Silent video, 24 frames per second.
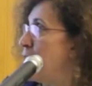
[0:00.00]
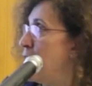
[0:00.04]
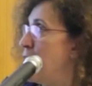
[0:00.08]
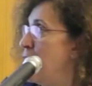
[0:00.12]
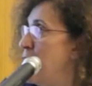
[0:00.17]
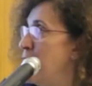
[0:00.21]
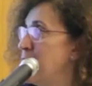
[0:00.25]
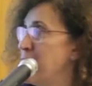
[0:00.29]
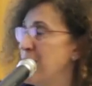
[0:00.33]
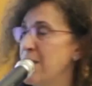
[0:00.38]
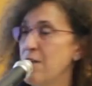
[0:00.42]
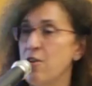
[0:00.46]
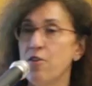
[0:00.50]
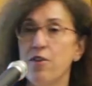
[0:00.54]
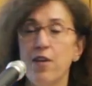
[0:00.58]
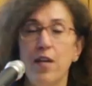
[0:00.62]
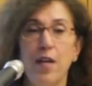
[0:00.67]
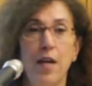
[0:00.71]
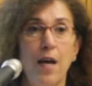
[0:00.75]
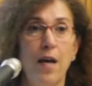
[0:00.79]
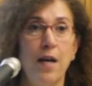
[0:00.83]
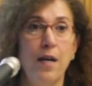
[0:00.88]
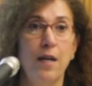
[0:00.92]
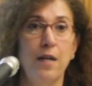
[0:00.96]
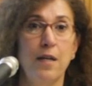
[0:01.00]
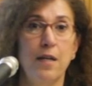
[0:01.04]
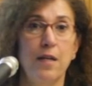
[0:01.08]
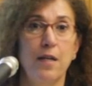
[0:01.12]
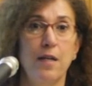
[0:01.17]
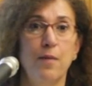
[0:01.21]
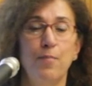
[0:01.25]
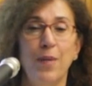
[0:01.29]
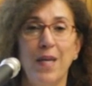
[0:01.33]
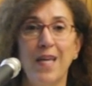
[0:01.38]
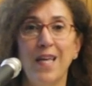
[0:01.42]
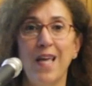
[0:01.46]
Uh, Syria
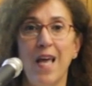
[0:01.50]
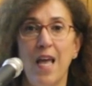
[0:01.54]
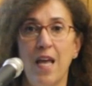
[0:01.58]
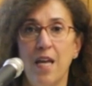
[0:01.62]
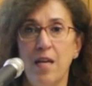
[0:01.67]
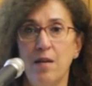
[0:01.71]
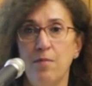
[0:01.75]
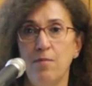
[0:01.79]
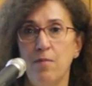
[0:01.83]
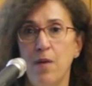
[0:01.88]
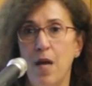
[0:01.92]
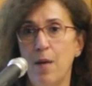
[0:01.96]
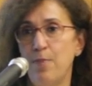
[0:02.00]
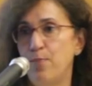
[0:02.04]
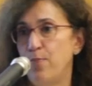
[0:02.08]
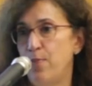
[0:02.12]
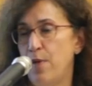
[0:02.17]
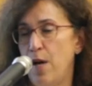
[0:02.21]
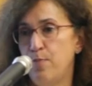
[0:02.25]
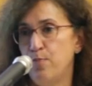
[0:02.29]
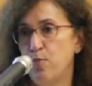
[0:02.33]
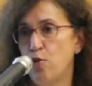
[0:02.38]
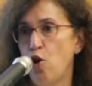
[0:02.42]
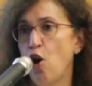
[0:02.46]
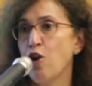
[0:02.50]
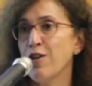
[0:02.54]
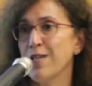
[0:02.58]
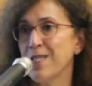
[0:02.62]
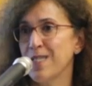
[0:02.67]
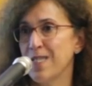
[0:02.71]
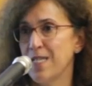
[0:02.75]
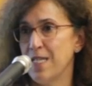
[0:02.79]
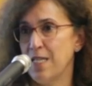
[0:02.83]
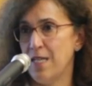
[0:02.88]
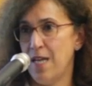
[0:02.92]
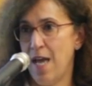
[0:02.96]
became a, a,
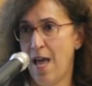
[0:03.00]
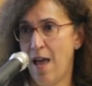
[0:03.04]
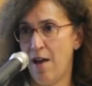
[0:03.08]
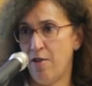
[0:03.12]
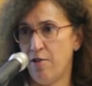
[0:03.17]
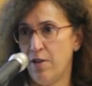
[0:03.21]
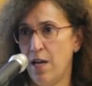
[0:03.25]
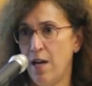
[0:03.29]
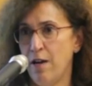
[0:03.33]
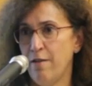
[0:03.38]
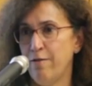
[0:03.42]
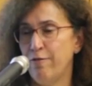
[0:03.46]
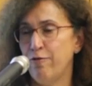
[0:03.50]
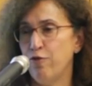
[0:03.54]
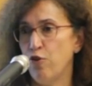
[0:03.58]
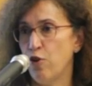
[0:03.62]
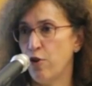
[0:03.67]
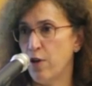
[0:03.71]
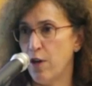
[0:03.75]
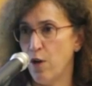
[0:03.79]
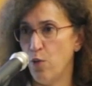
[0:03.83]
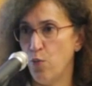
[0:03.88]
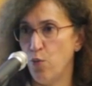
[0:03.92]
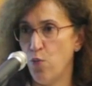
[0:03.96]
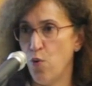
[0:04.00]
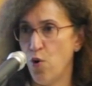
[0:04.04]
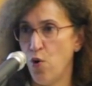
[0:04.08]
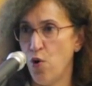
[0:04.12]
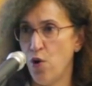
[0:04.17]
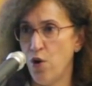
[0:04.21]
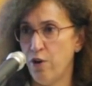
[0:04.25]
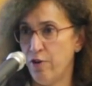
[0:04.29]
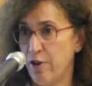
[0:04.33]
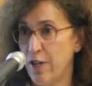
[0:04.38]
proxy area for a war,